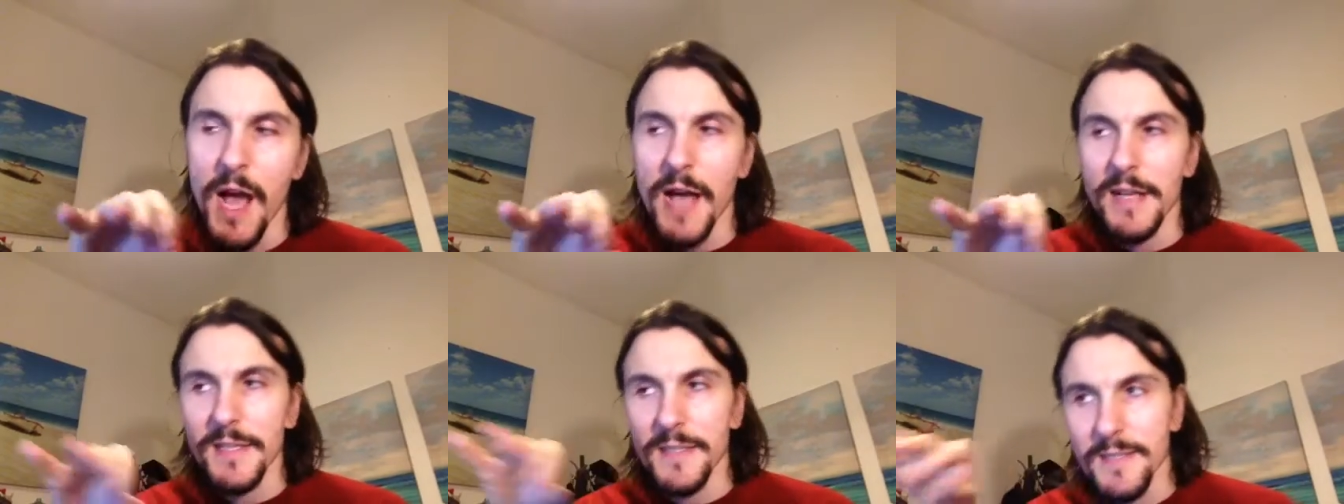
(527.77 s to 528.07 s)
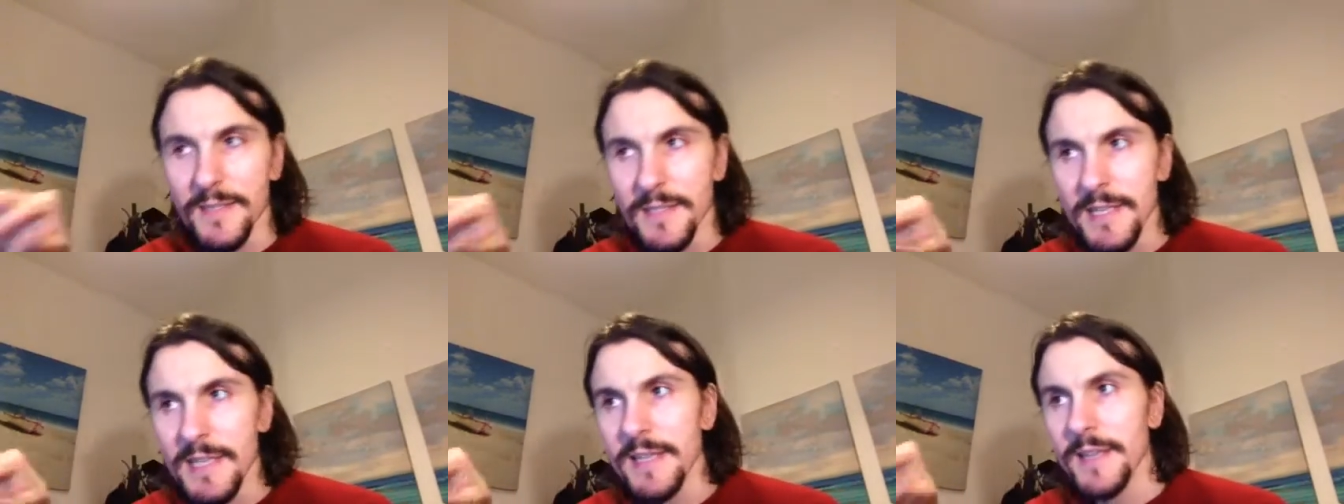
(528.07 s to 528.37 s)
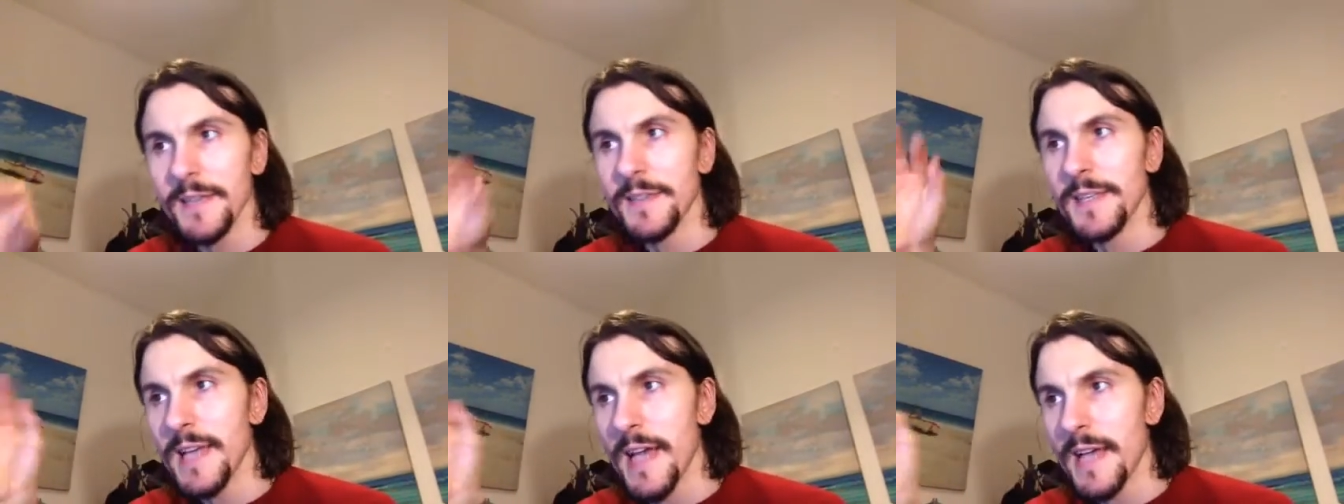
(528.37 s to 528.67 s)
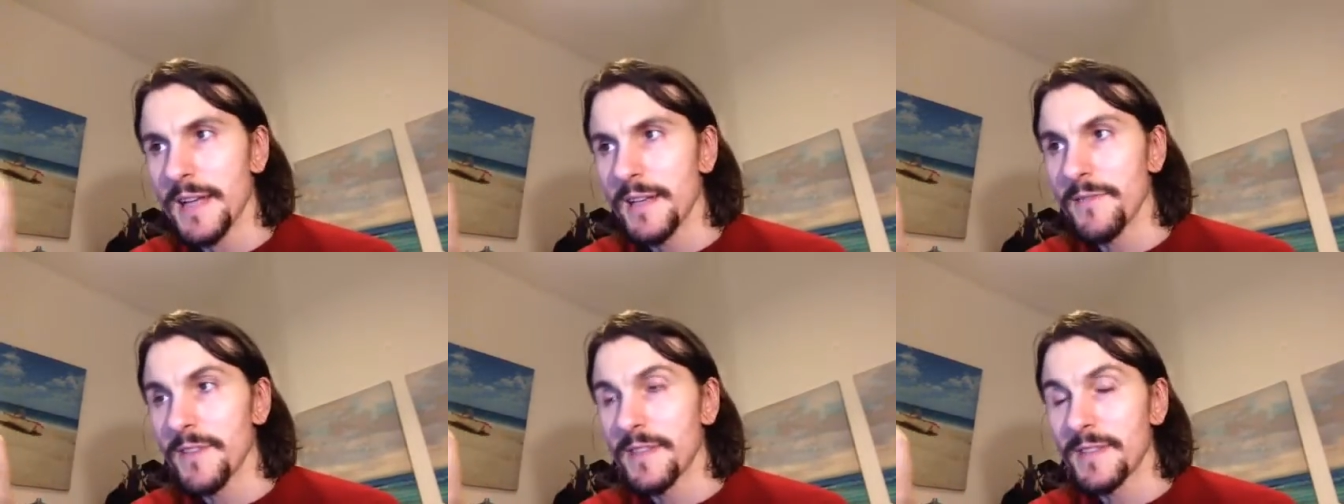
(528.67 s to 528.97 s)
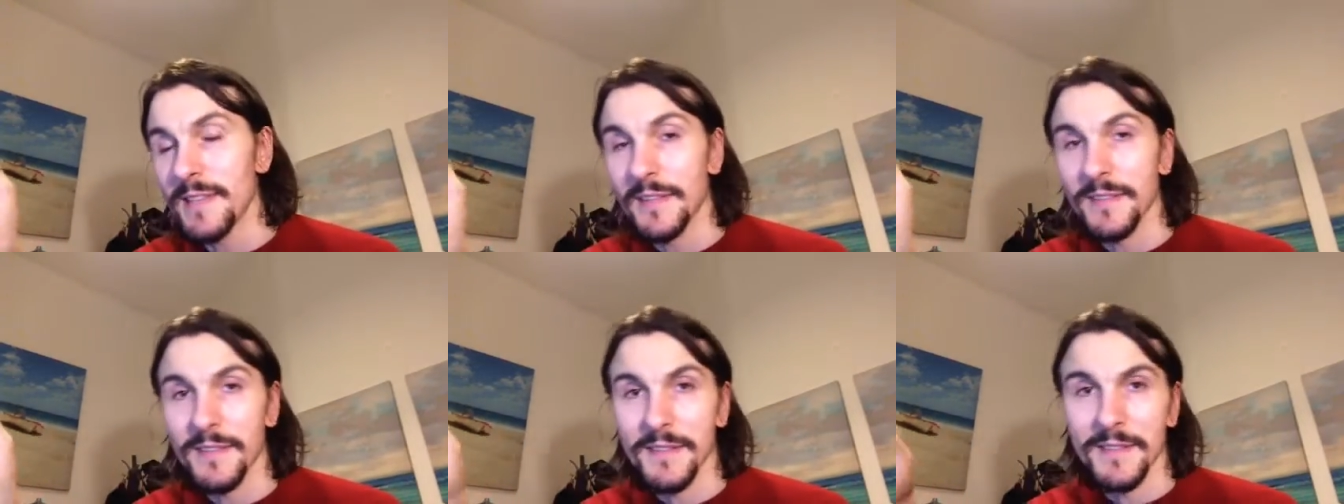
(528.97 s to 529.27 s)
ainsi at the end of the
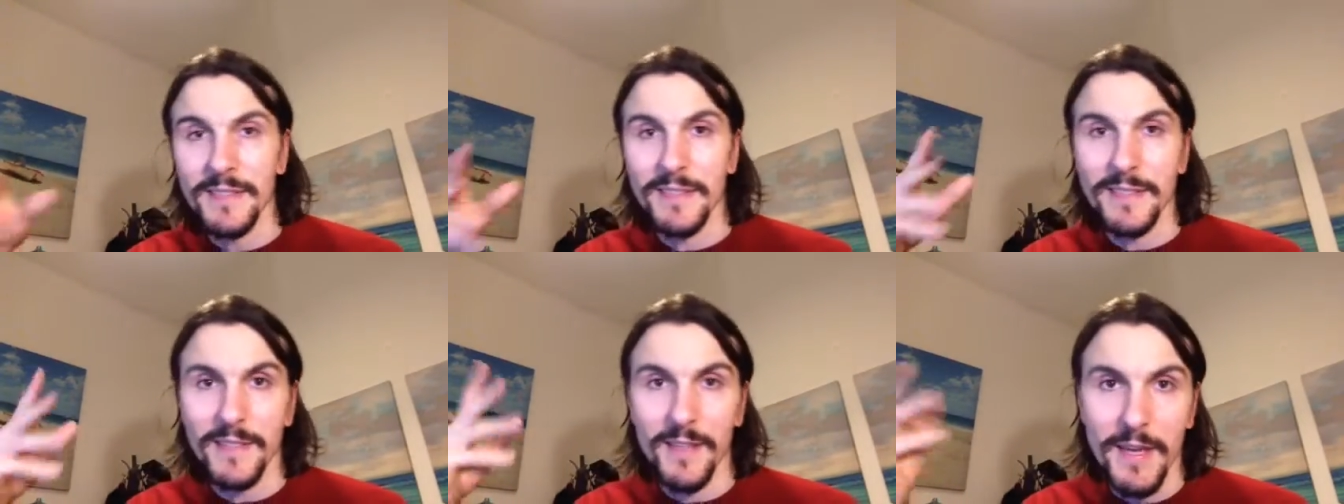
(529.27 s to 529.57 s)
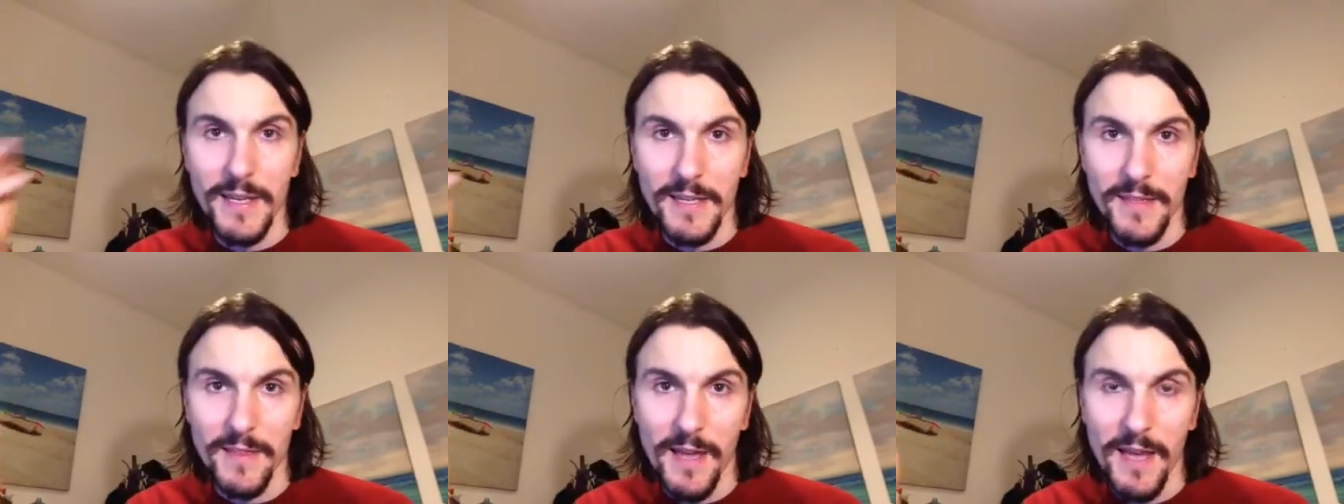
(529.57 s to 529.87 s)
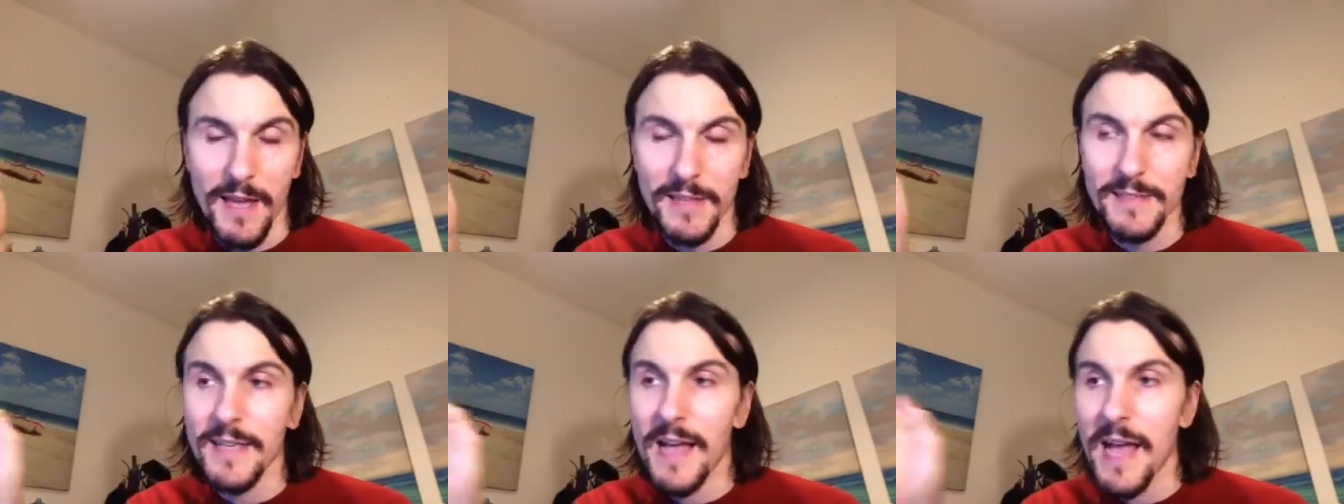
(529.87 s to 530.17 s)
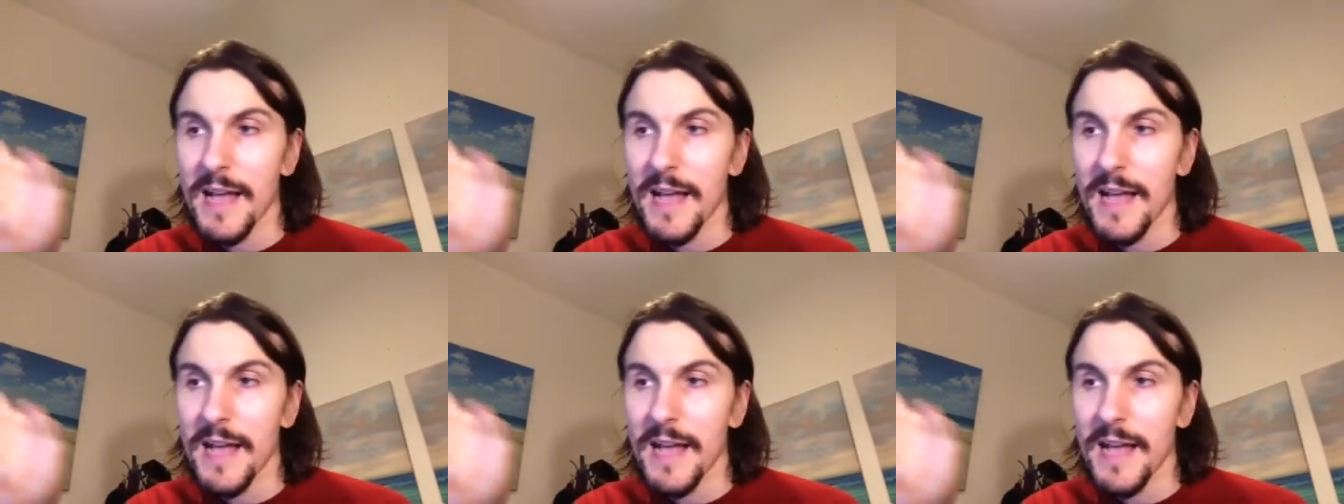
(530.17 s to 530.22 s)
sentences like that,